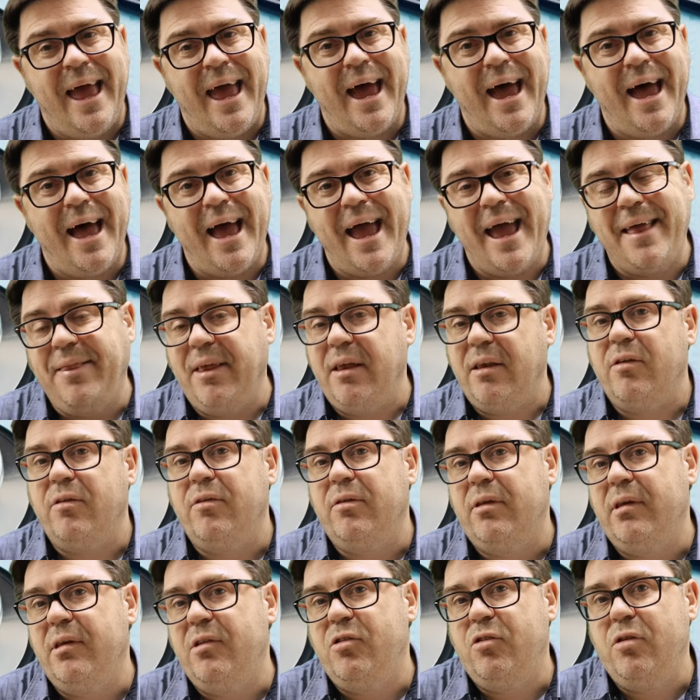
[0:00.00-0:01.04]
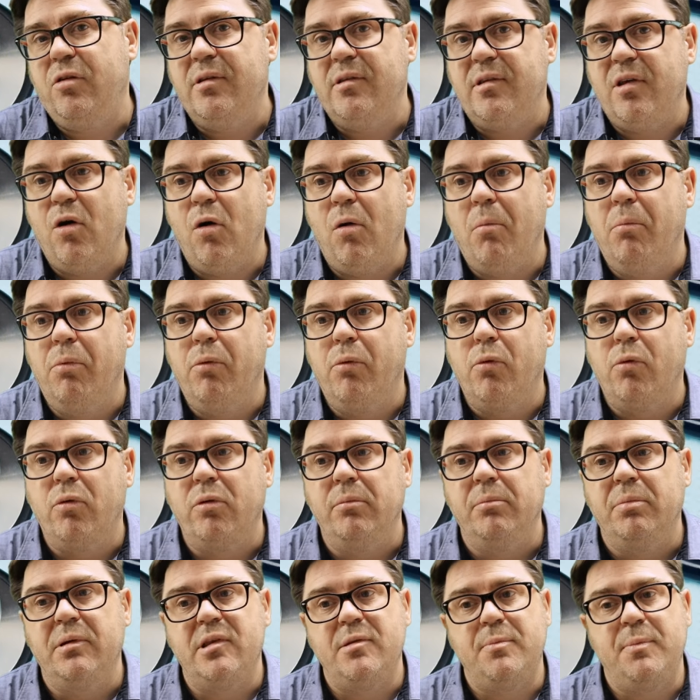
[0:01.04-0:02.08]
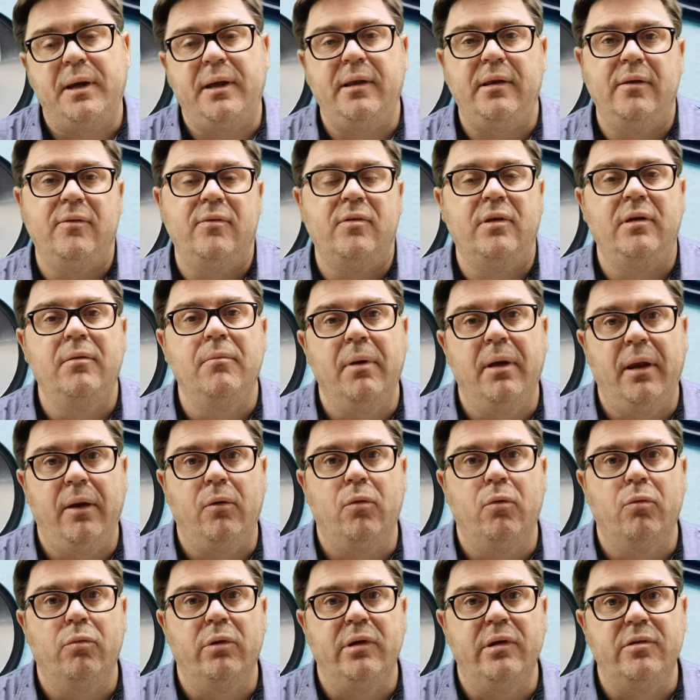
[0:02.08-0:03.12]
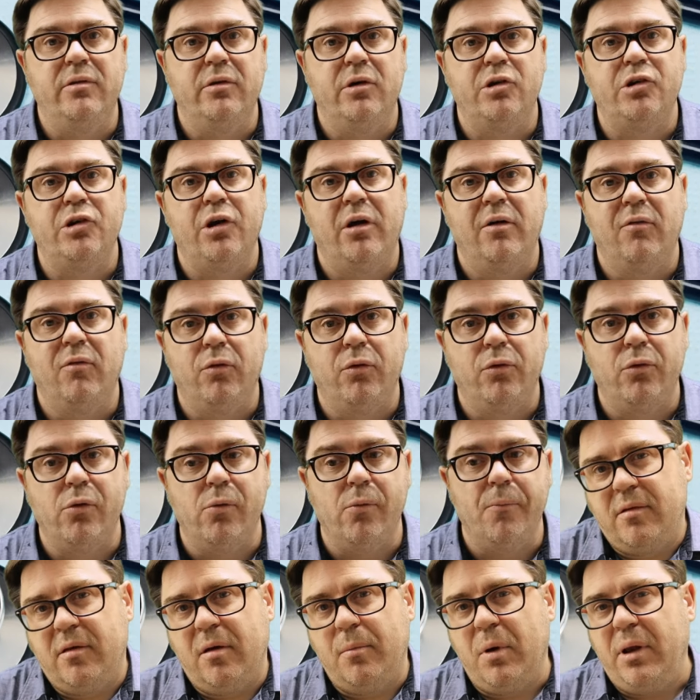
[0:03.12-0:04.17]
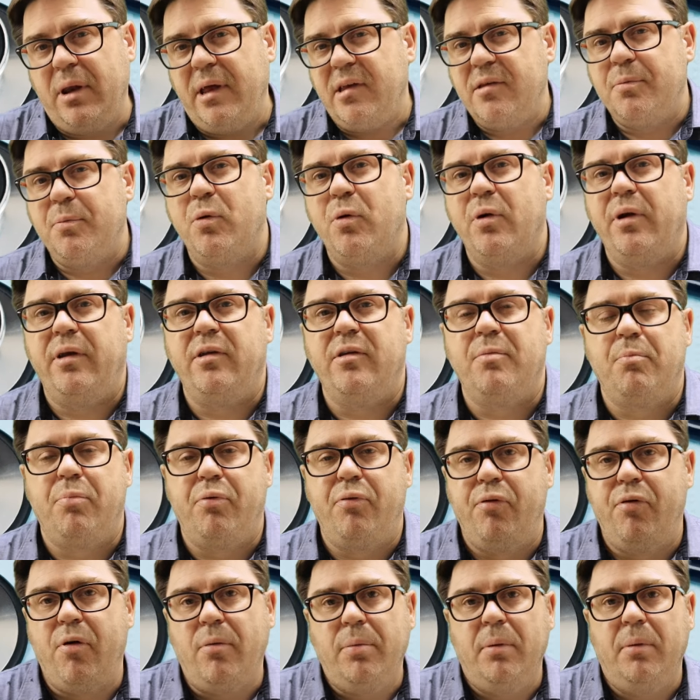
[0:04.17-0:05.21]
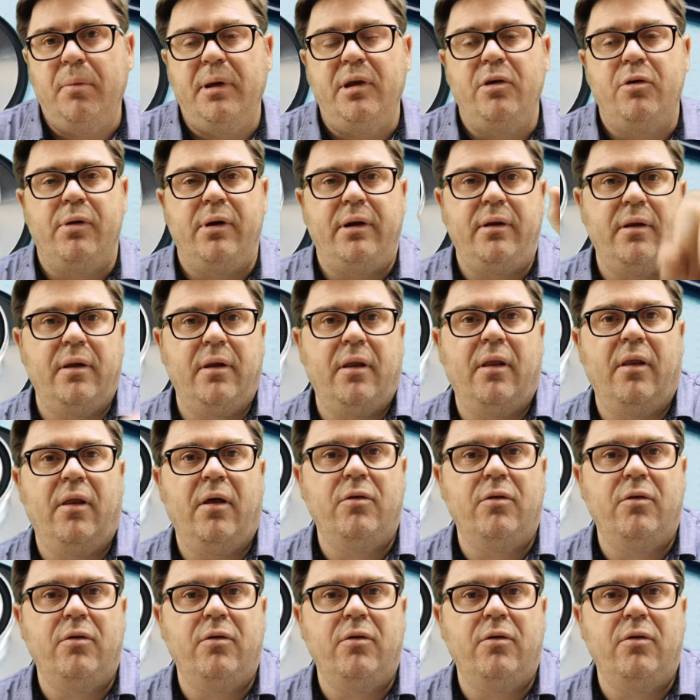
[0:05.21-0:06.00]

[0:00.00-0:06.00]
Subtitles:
and that these students help broaden perspectives in medical research overall. So my next point is probably directed at